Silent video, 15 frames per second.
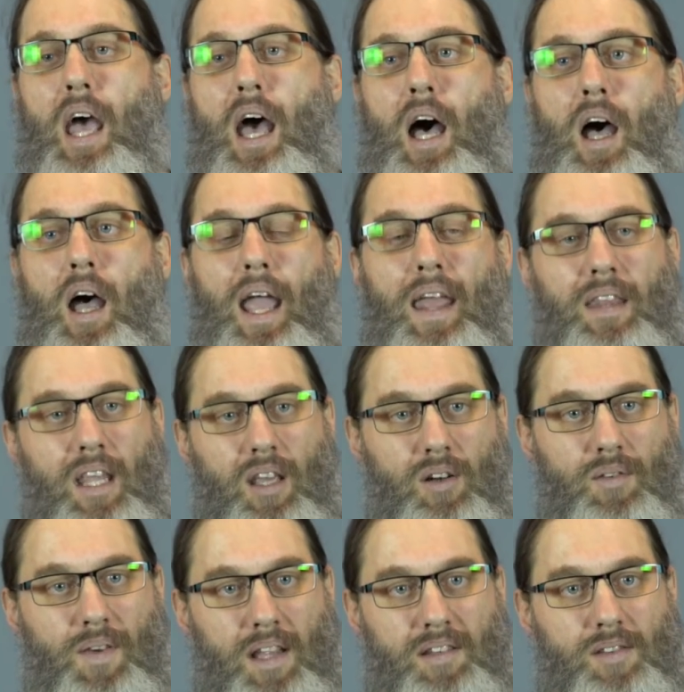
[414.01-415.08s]
And the
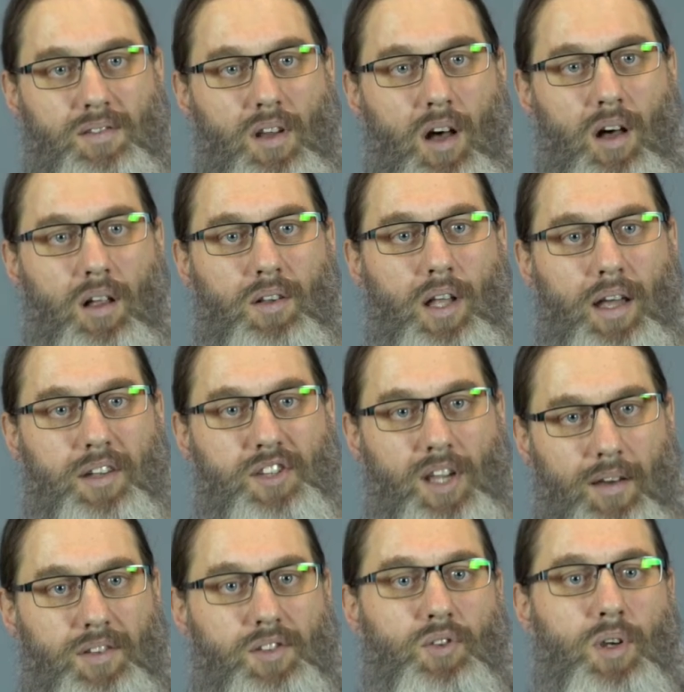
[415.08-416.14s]
interface is all
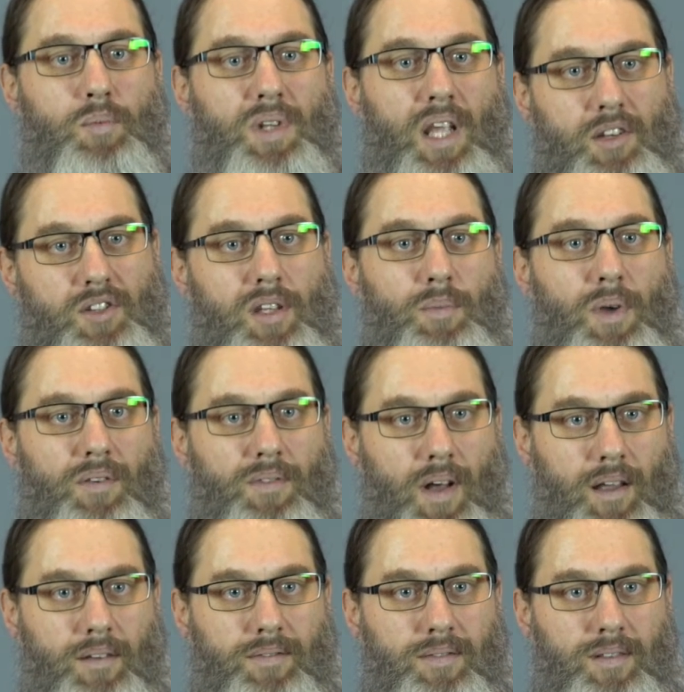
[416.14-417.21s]
JavaScript,
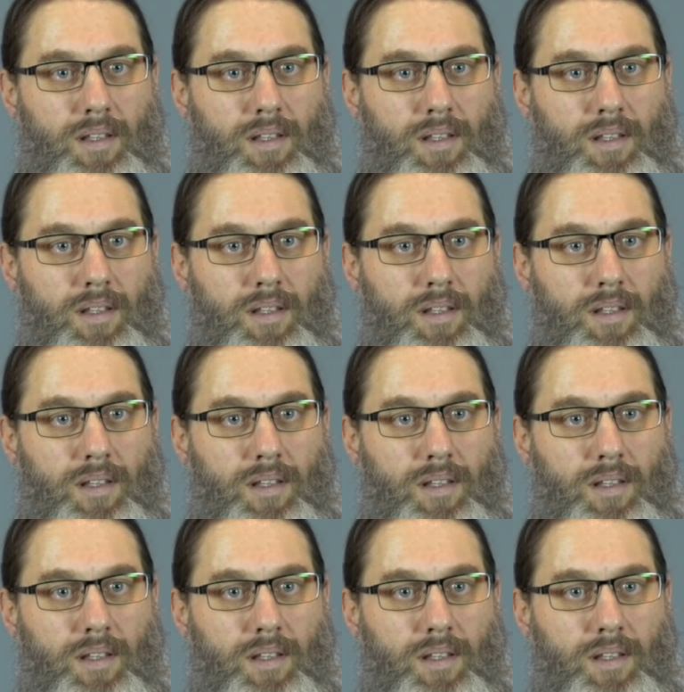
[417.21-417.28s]
HTML5.